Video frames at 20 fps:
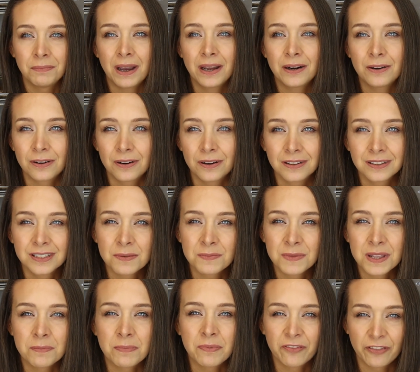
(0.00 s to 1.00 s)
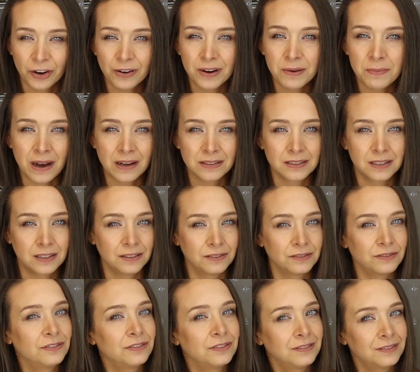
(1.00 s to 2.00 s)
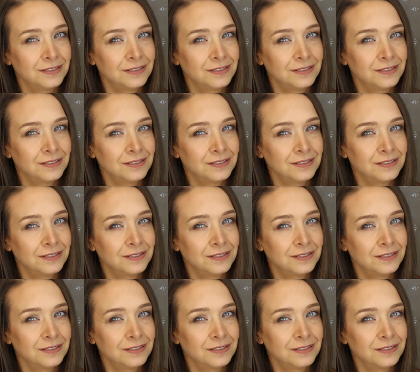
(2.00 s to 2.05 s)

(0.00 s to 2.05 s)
matter. Something very positive.